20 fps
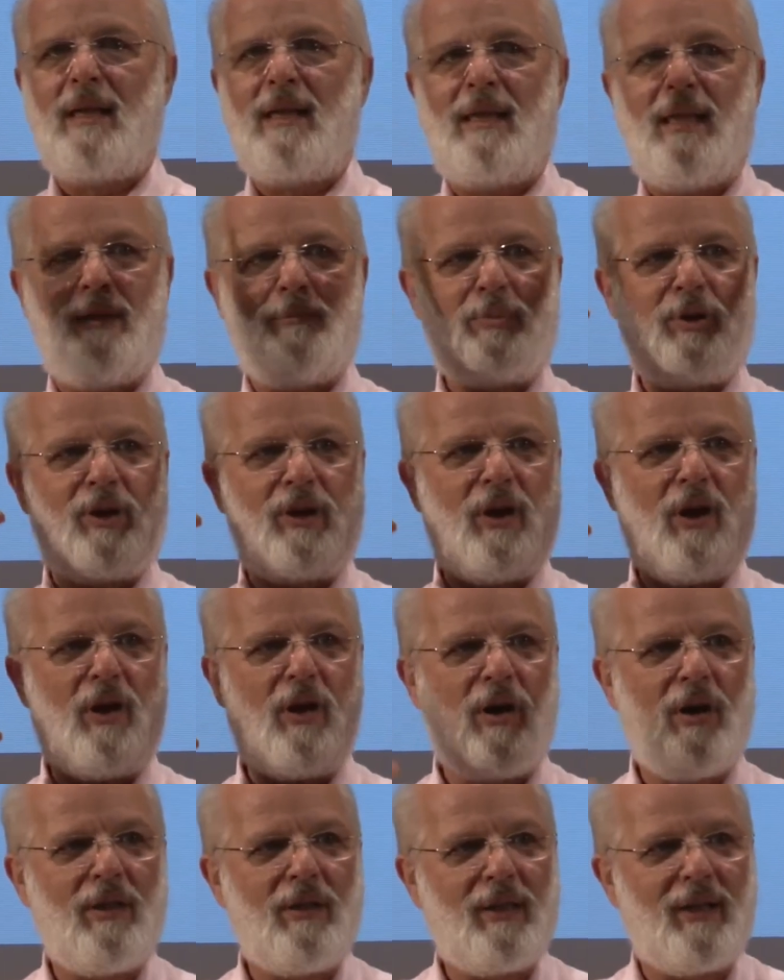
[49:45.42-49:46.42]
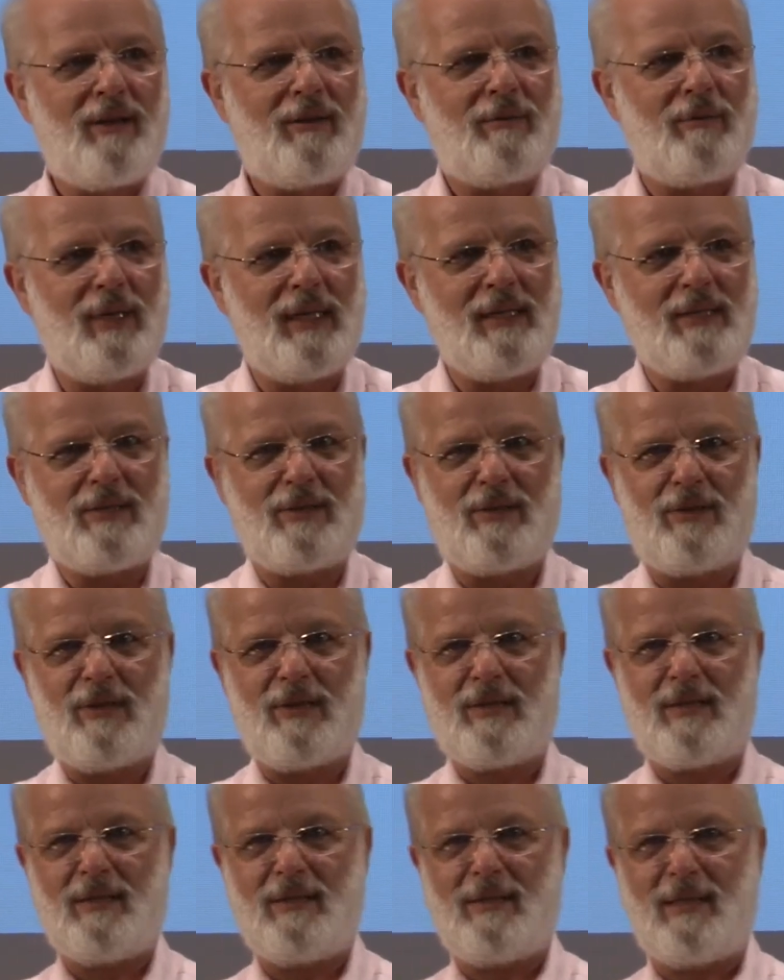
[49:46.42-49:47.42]
They put all their
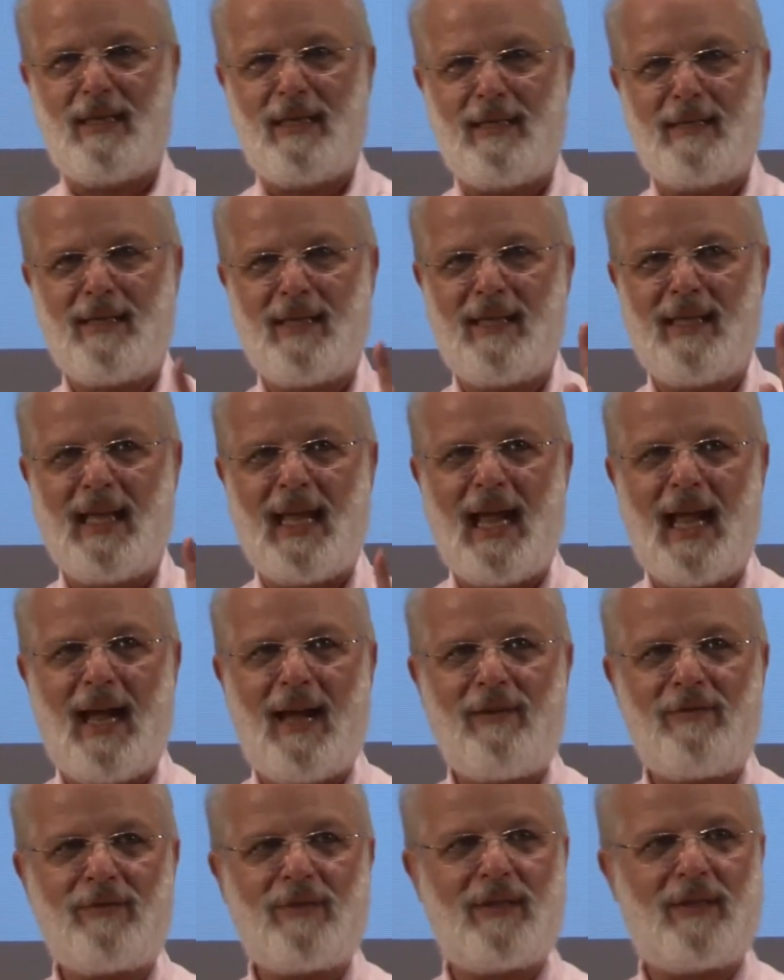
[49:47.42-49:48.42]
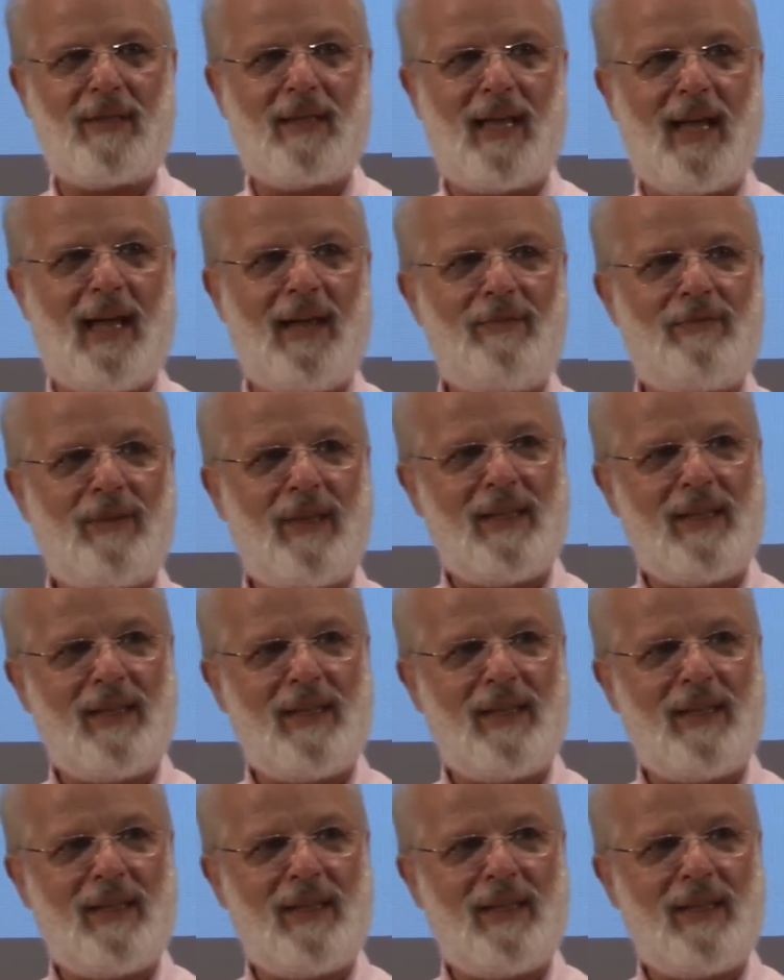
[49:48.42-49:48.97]
resources into the afterlife.